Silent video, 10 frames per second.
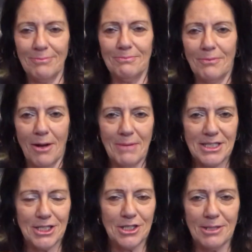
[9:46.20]
My
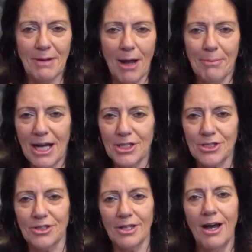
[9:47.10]
message is about
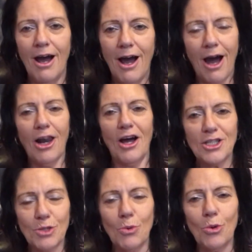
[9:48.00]
passion. I like
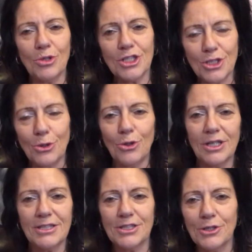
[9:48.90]
to walk the talk
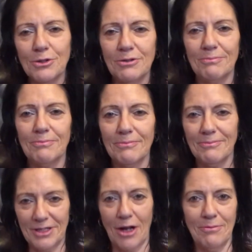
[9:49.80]
and be
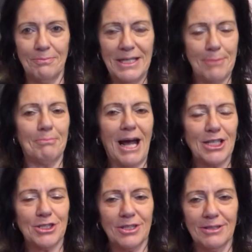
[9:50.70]
in
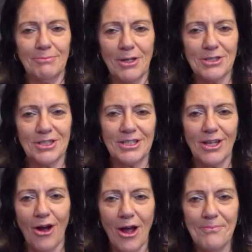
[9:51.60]
passion most of the
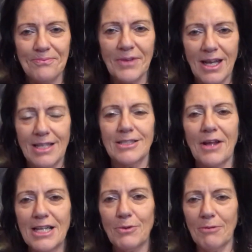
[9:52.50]
time. So
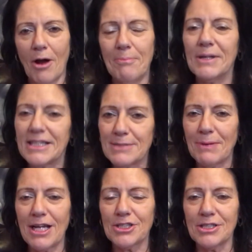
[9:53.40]
that is one of my biggest
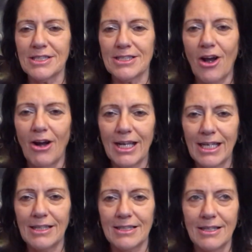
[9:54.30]
passions, is
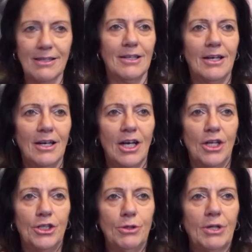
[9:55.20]
hiking in a
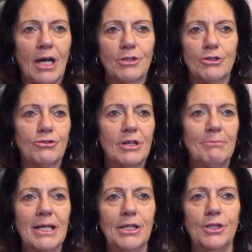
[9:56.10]
new country,
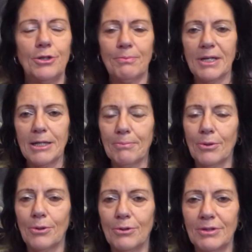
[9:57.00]
meeting new
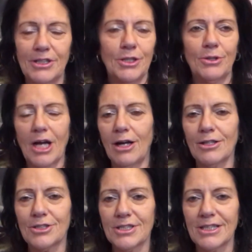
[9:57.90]
people, new
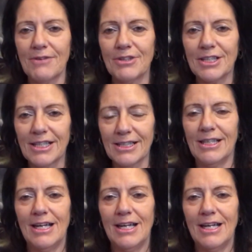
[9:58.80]
cultures and everything.